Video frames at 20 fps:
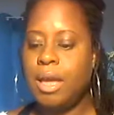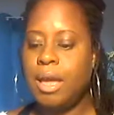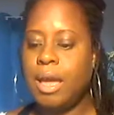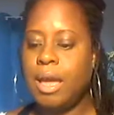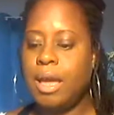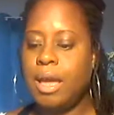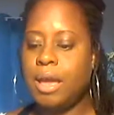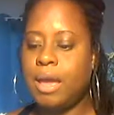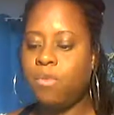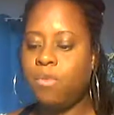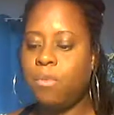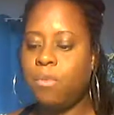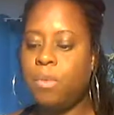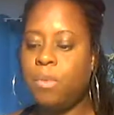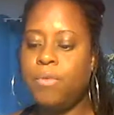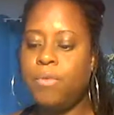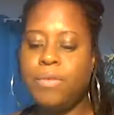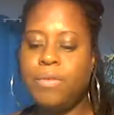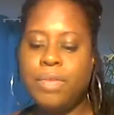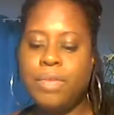and
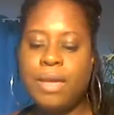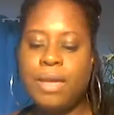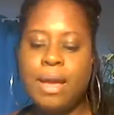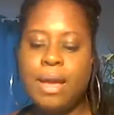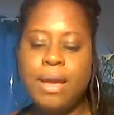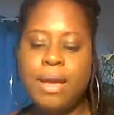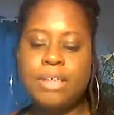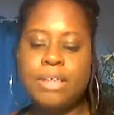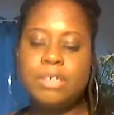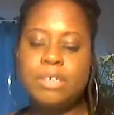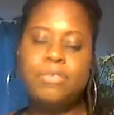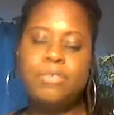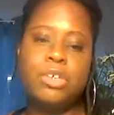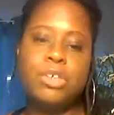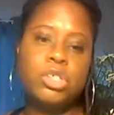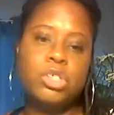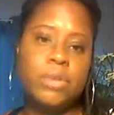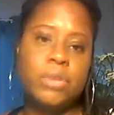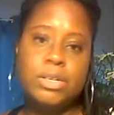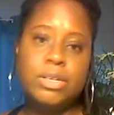removing the chaos and
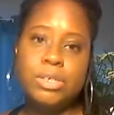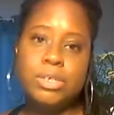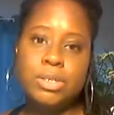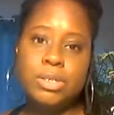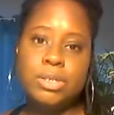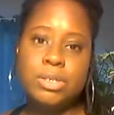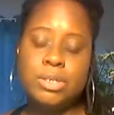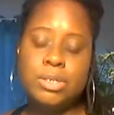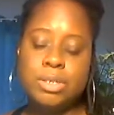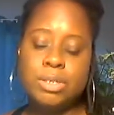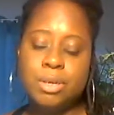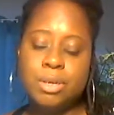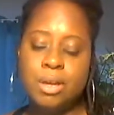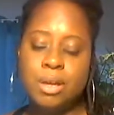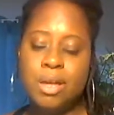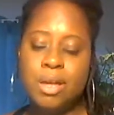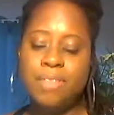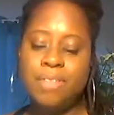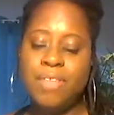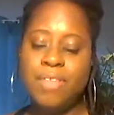frustrations
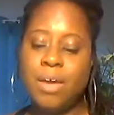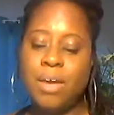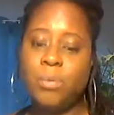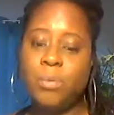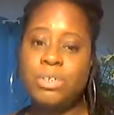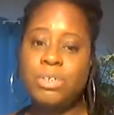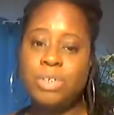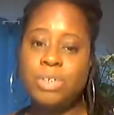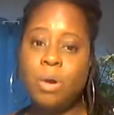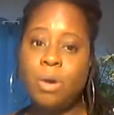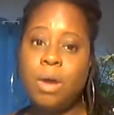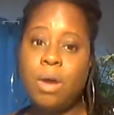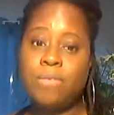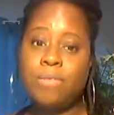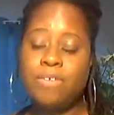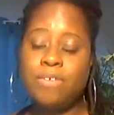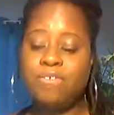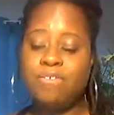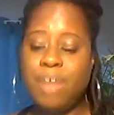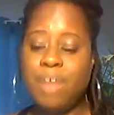that we so
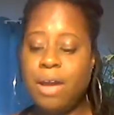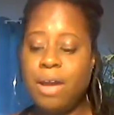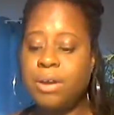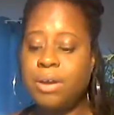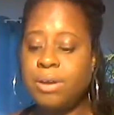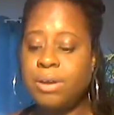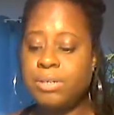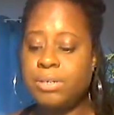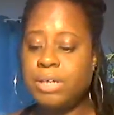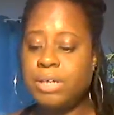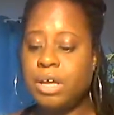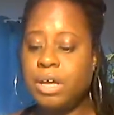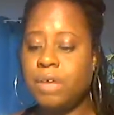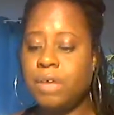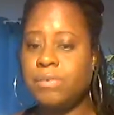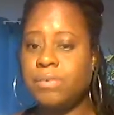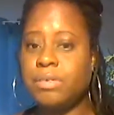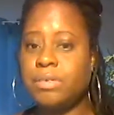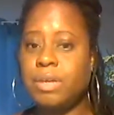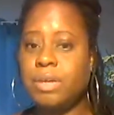often find
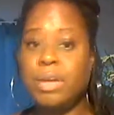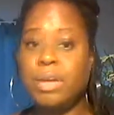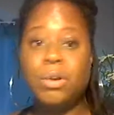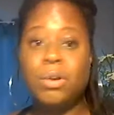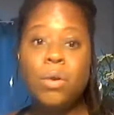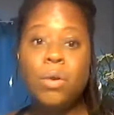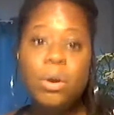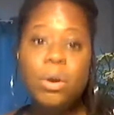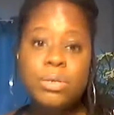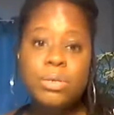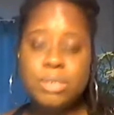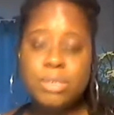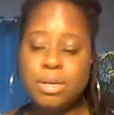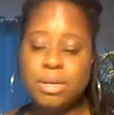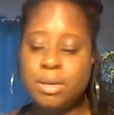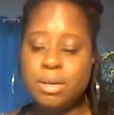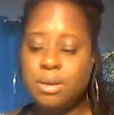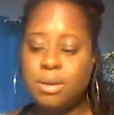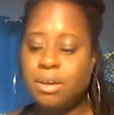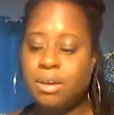ourselves engrossed
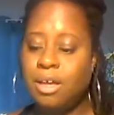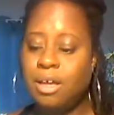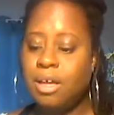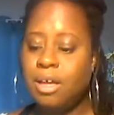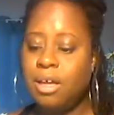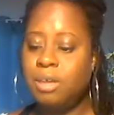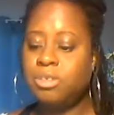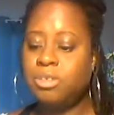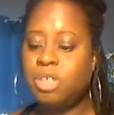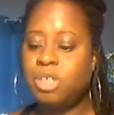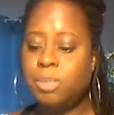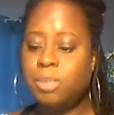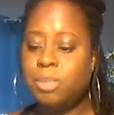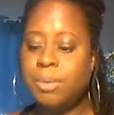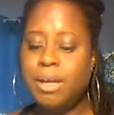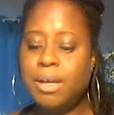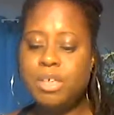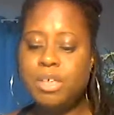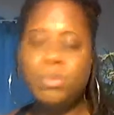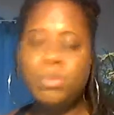in just
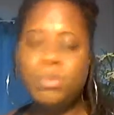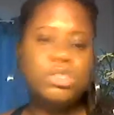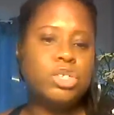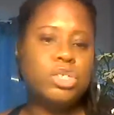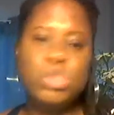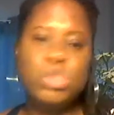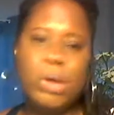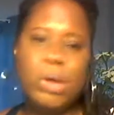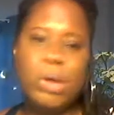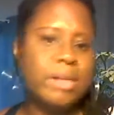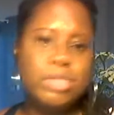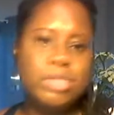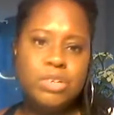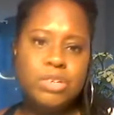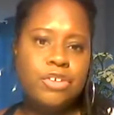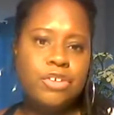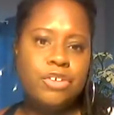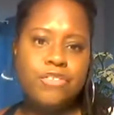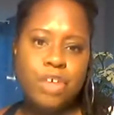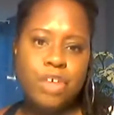because we're just trying
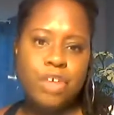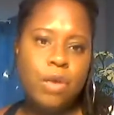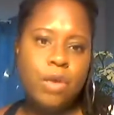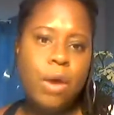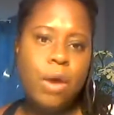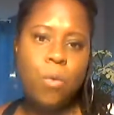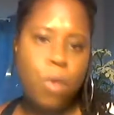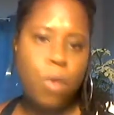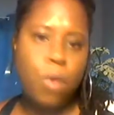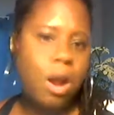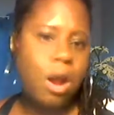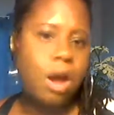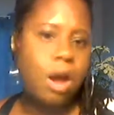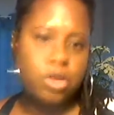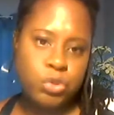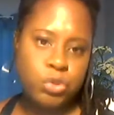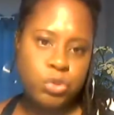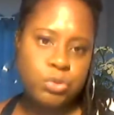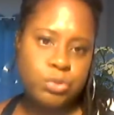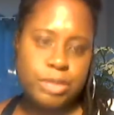to figure out what
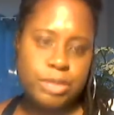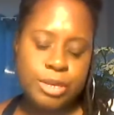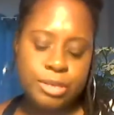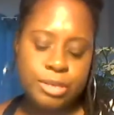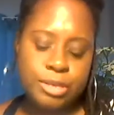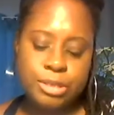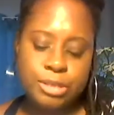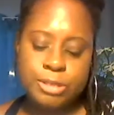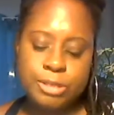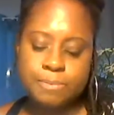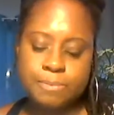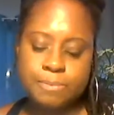our truth is.